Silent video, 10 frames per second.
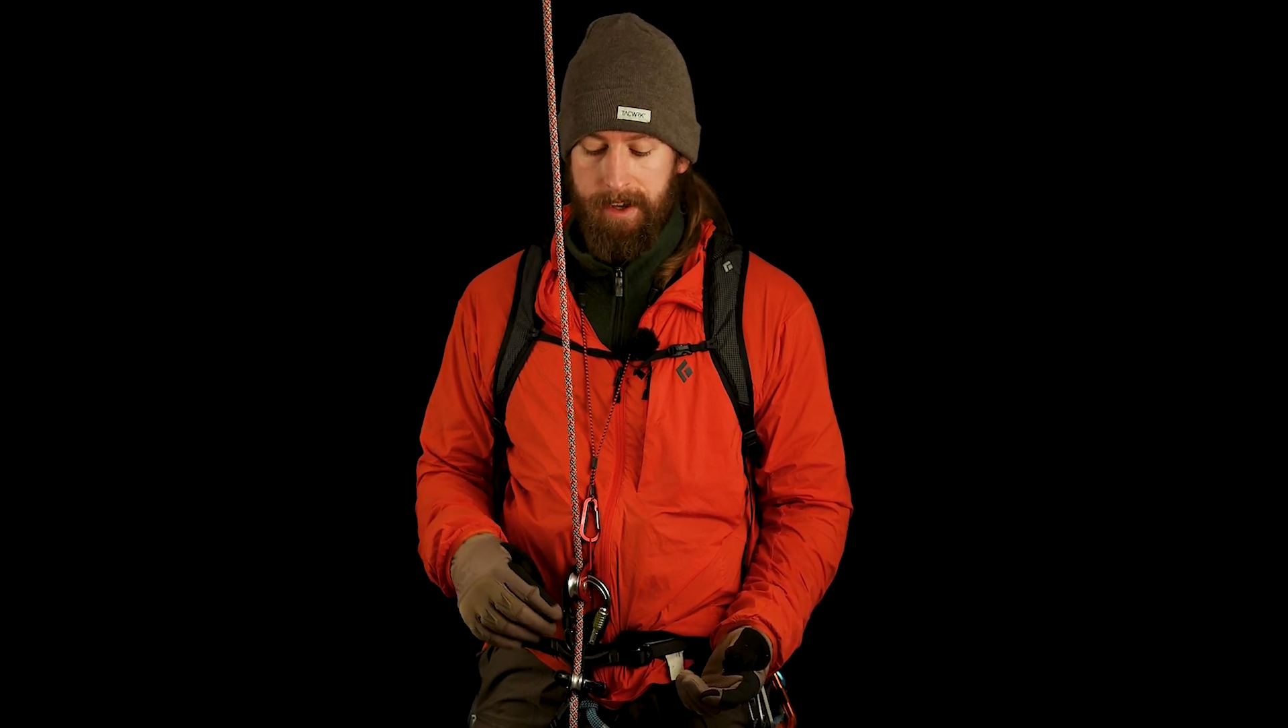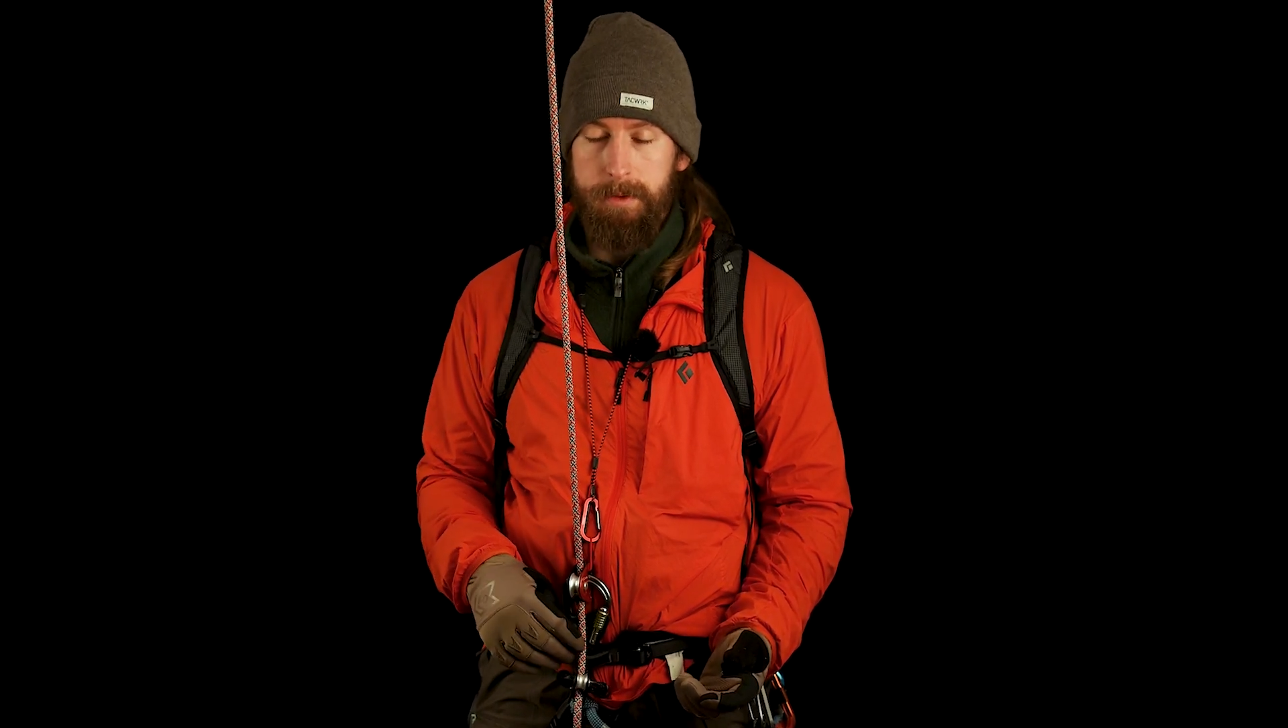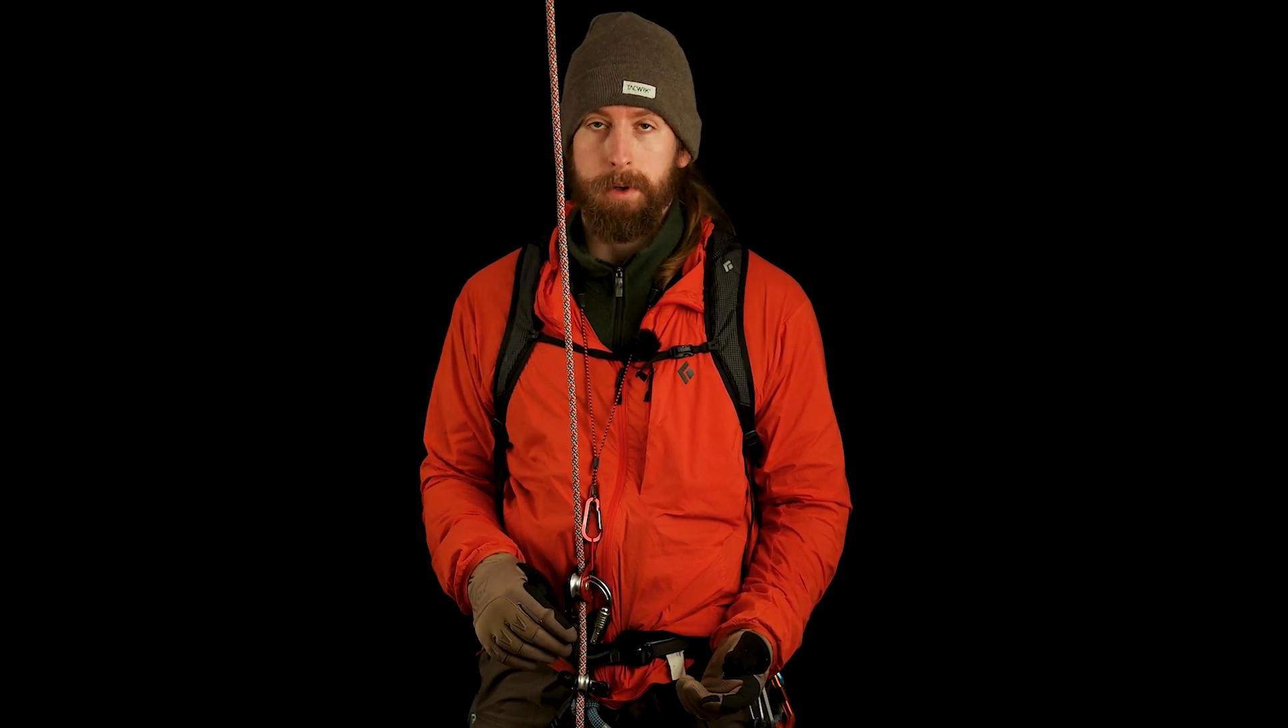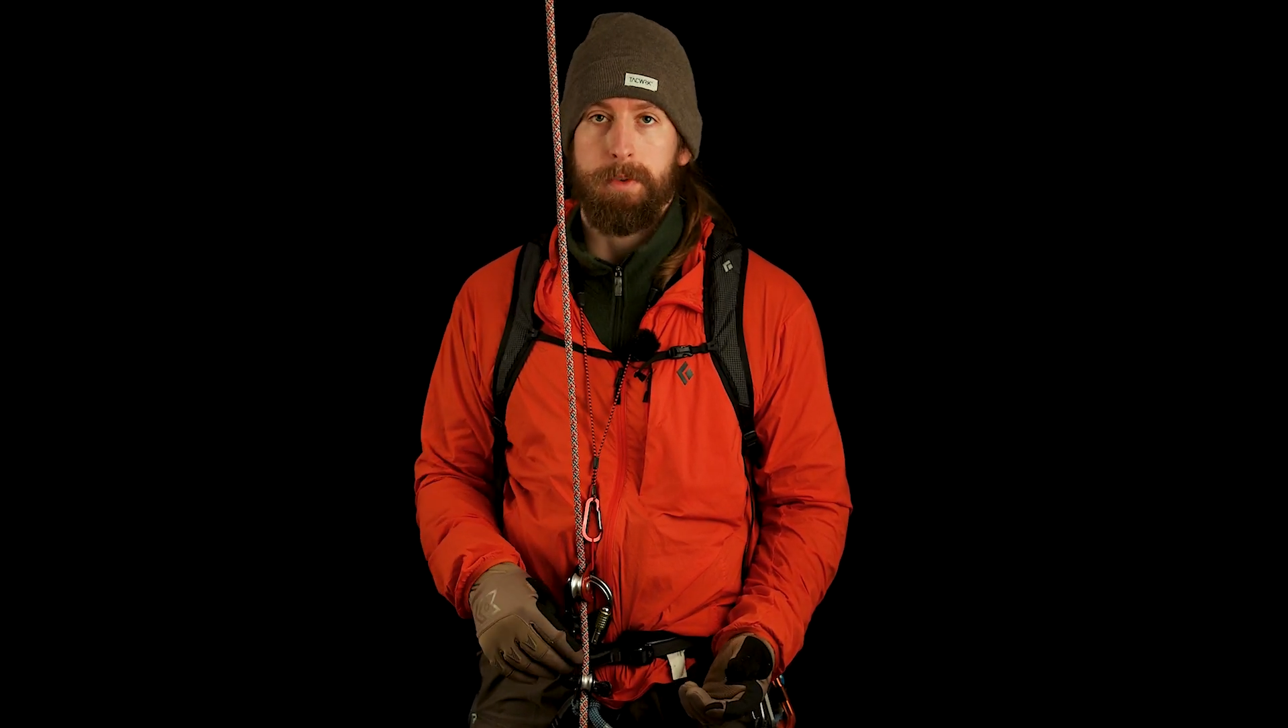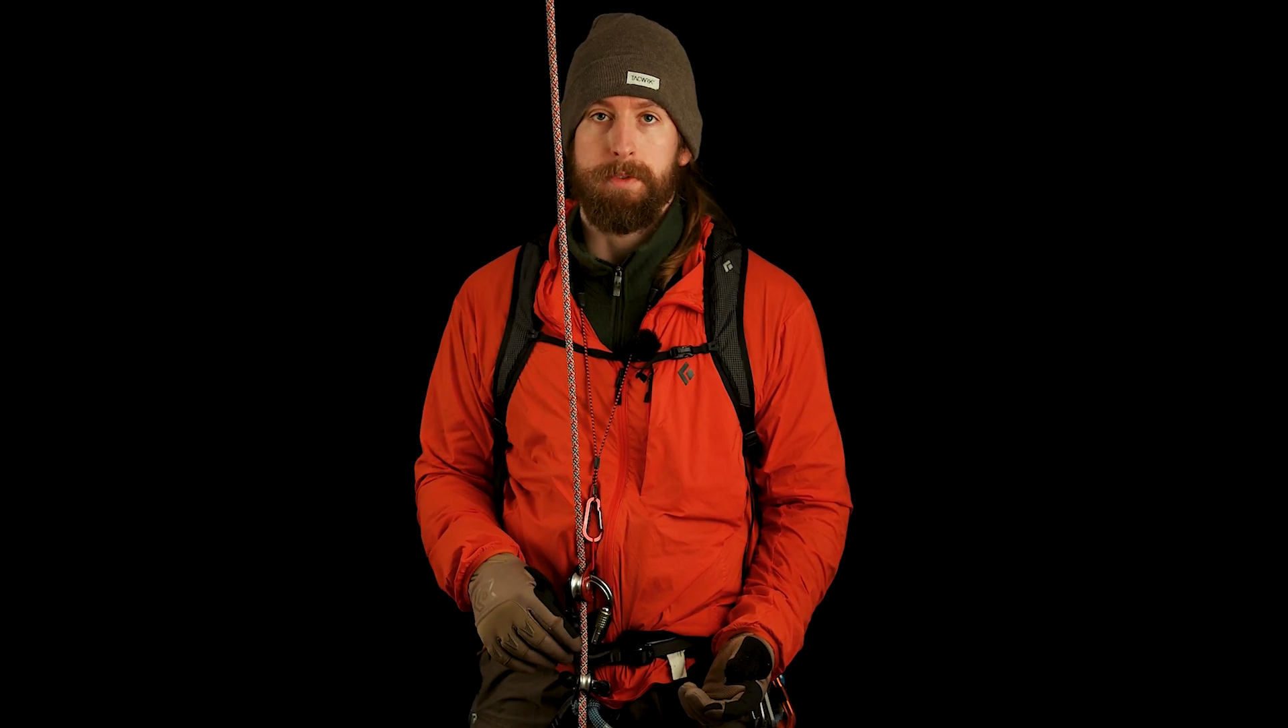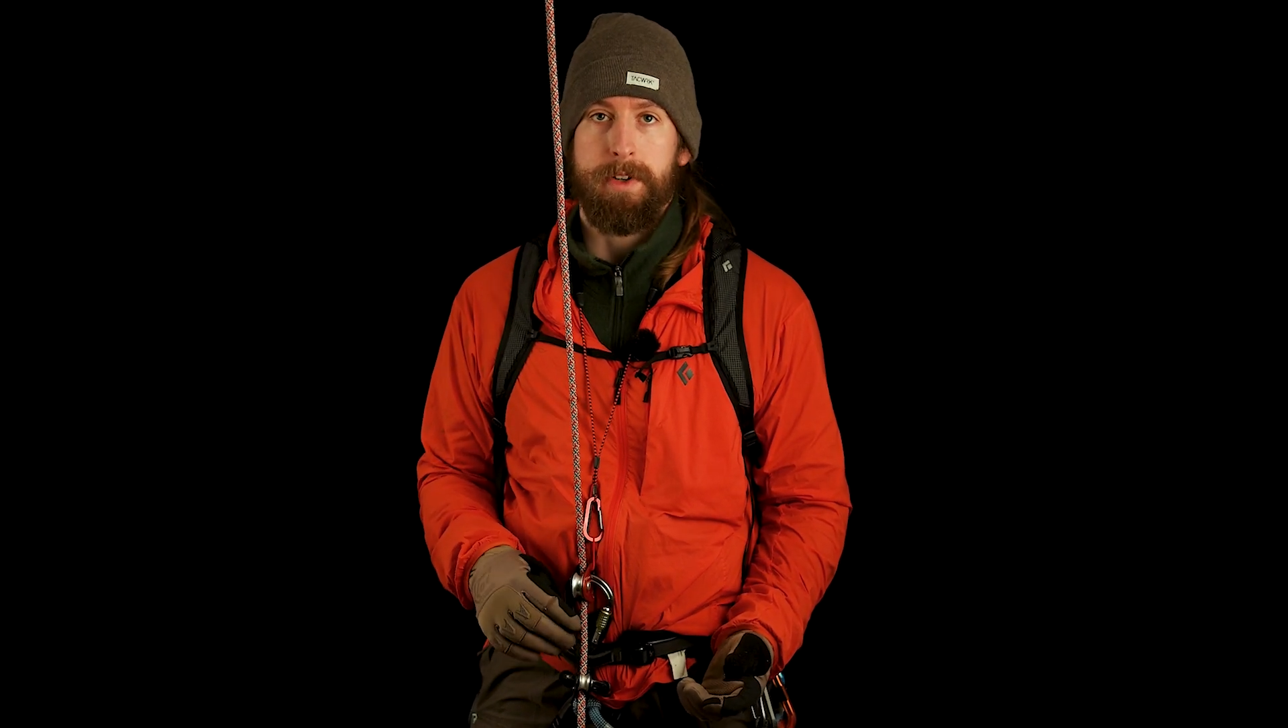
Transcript: other one will